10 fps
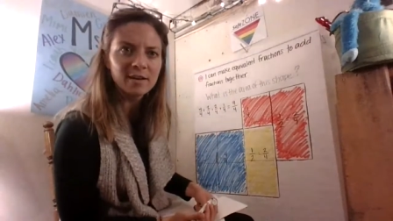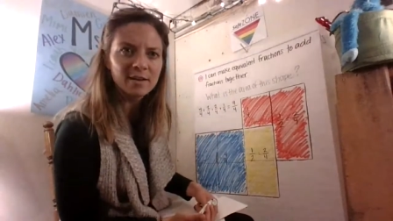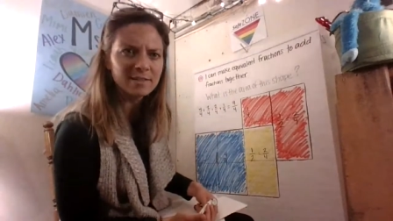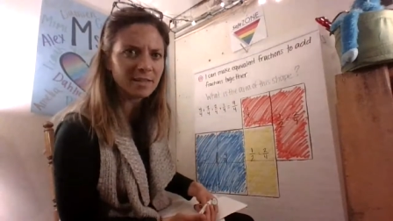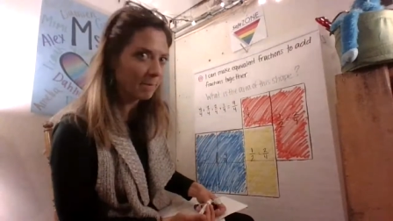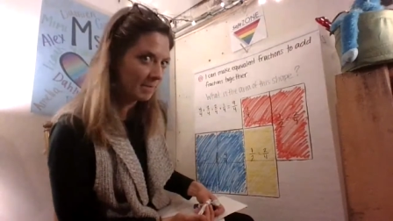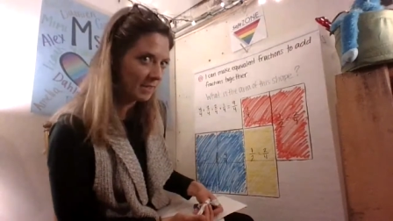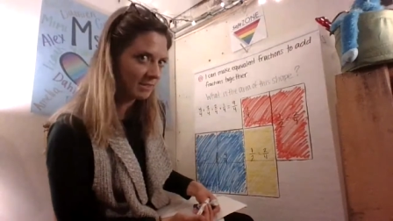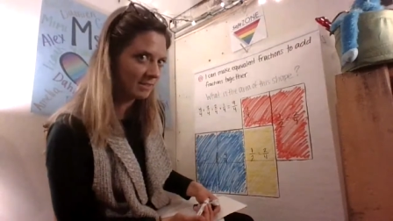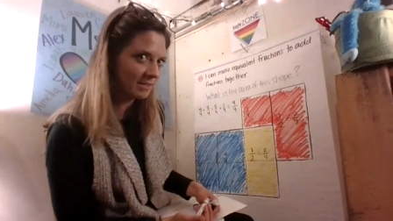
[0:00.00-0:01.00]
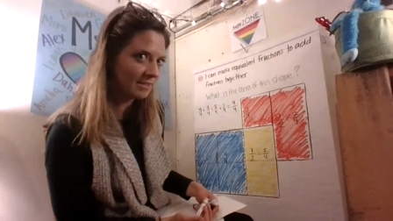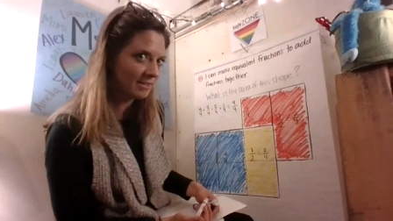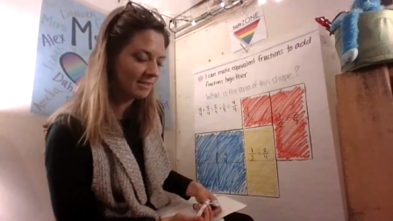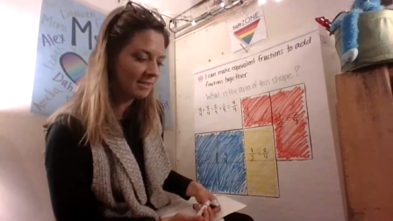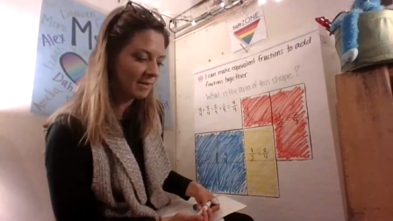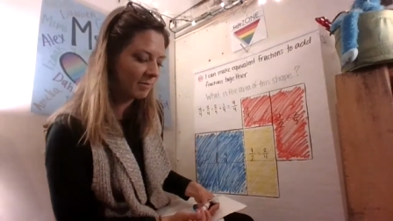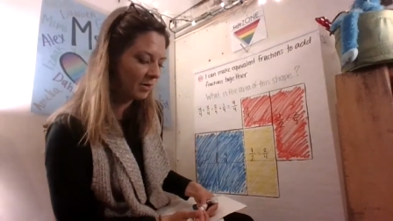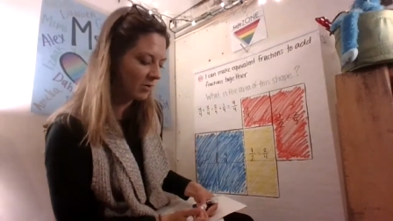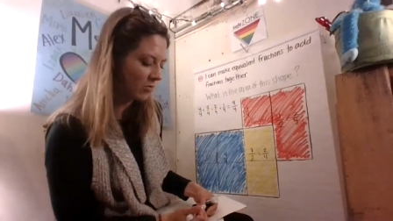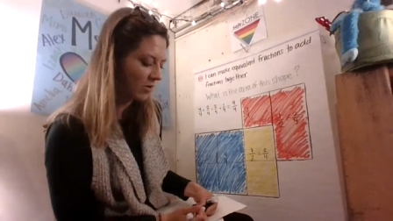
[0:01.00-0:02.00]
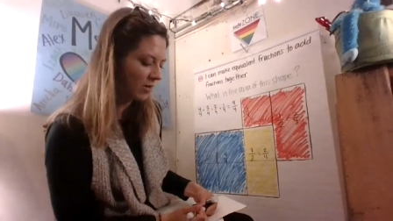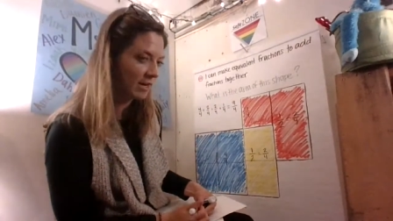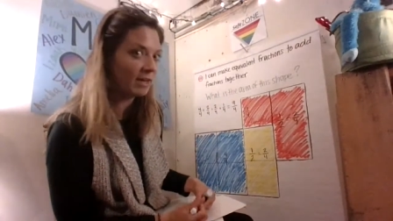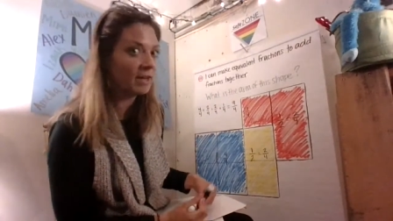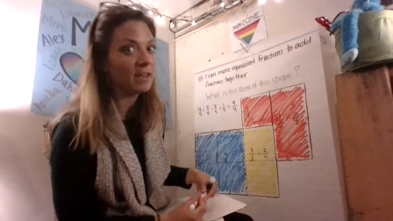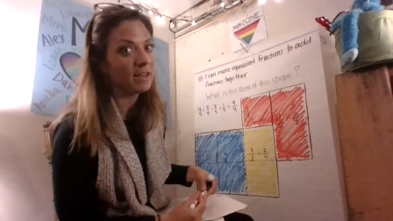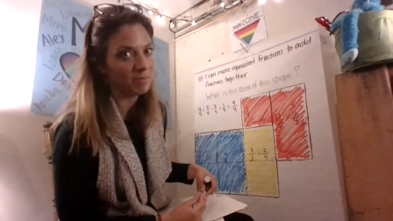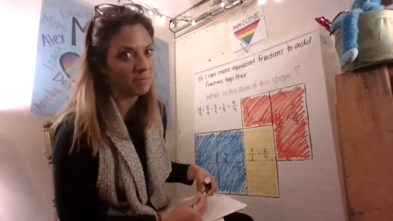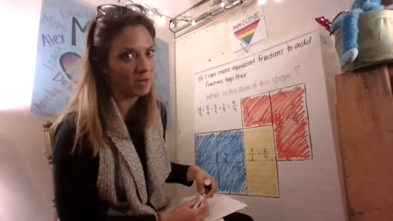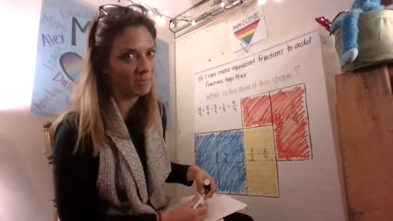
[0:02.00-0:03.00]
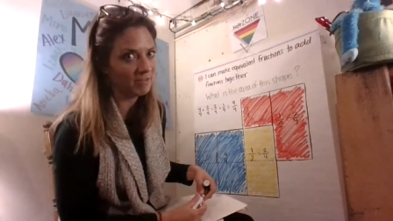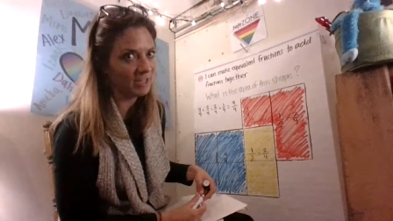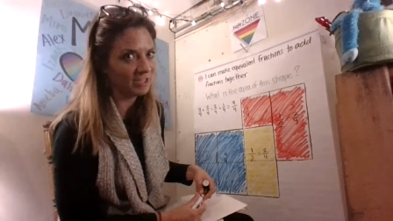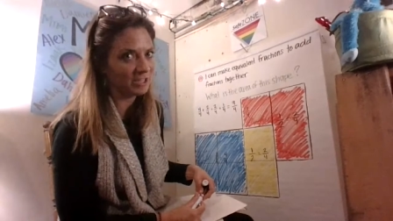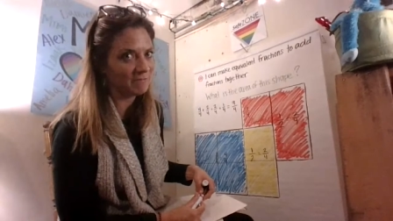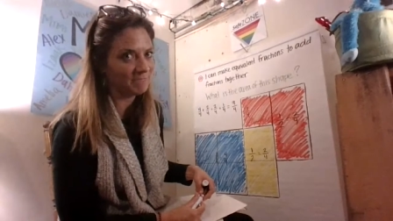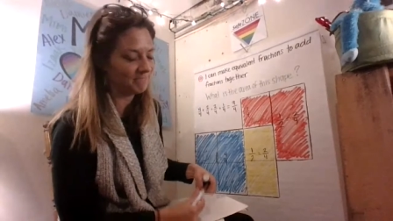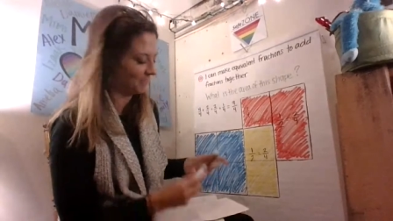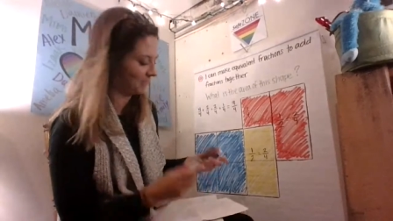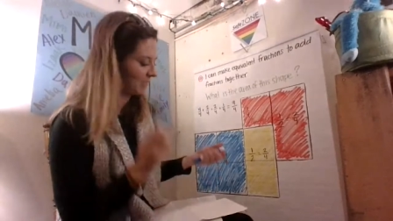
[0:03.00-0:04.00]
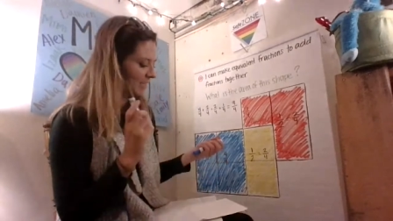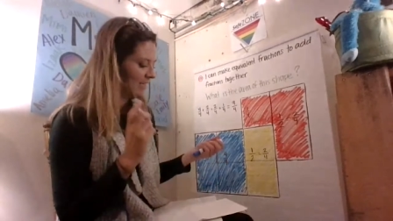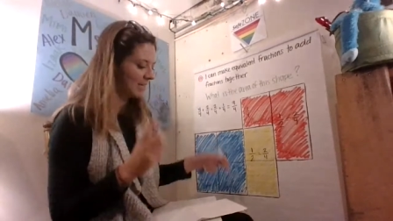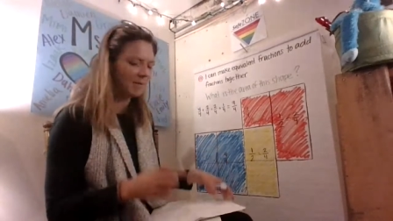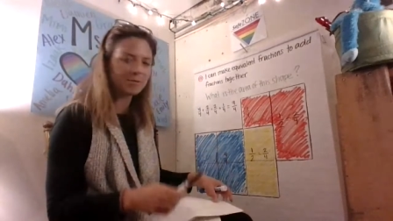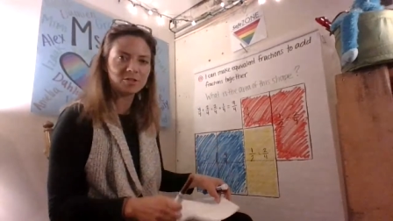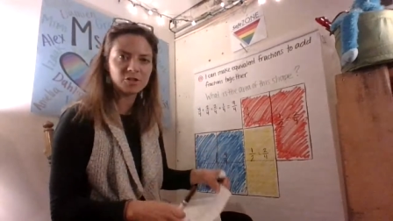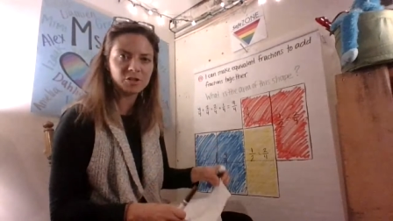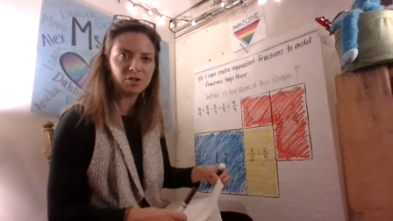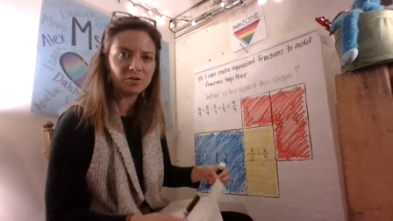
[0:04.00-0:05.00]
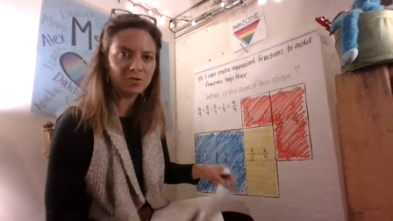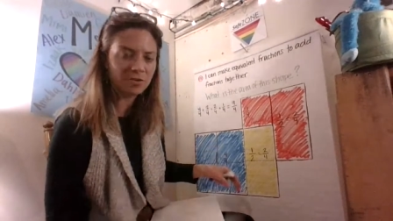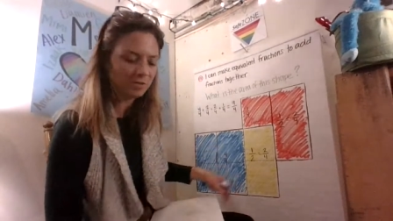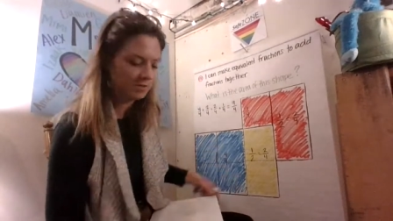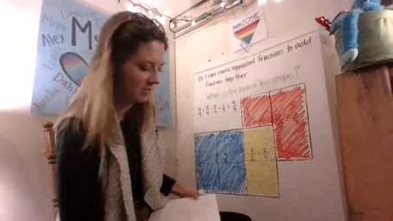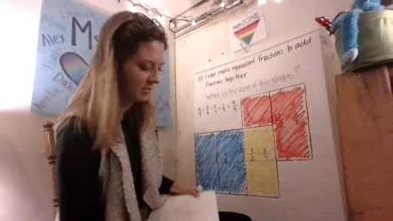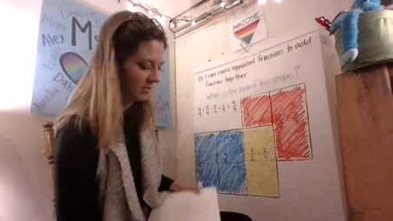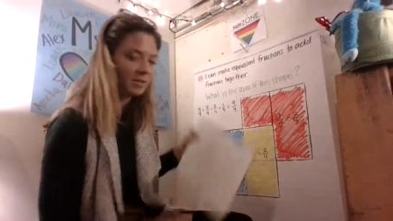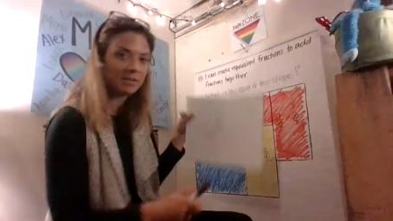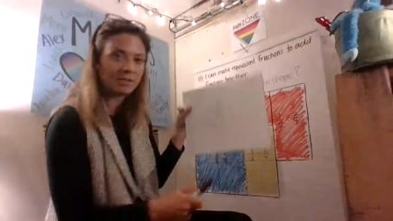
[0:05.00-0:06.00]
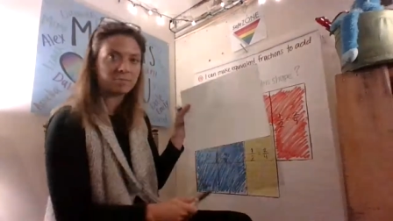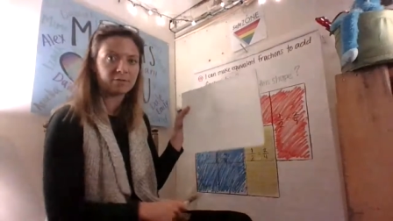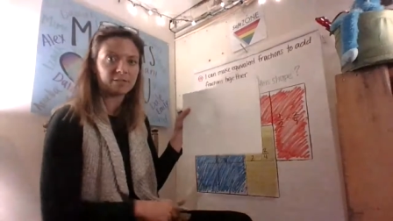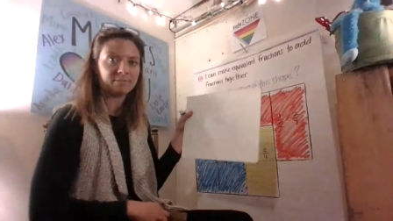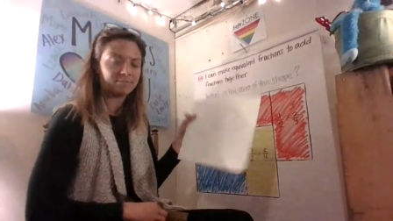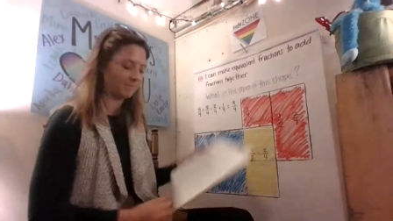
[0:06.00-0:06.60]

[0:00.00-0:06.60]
is that a mixed number or a improper fraction? I'm going to show you on the number line.